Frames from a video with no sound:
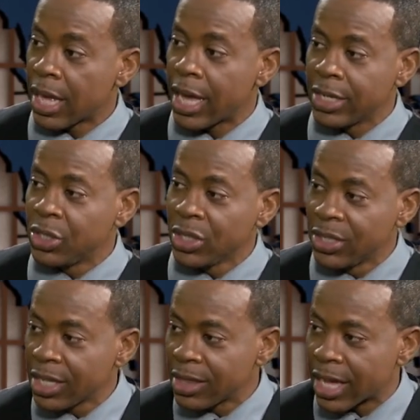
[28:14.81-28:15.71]
And she
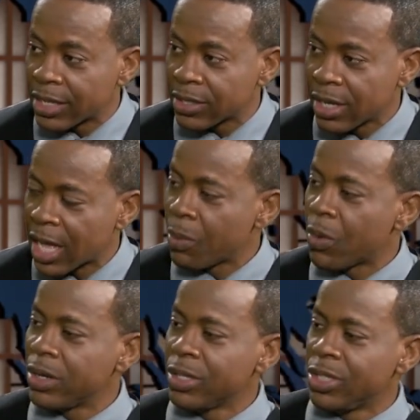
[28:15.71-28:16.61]
did that. And
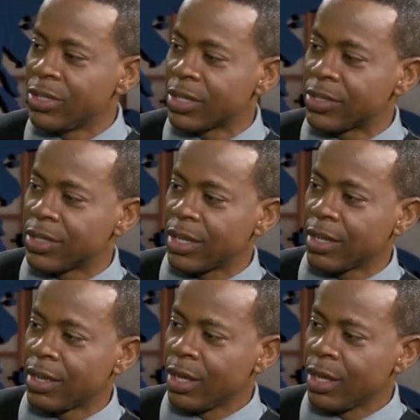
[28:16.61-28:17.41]
what did Jesus say?